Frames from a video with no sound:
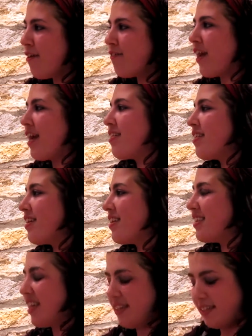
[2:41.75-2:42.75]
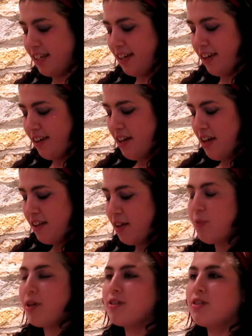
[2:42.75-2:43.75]
Faith in this idea that
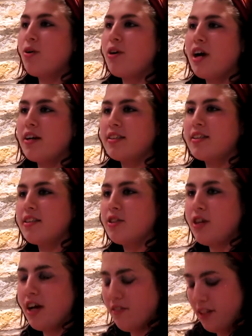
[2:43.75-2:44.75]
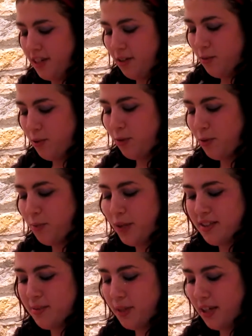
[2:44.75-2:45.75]
we are so constantly traveling where we are
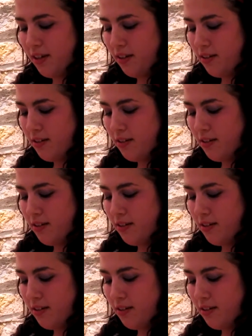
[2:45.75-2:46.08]
meant to be.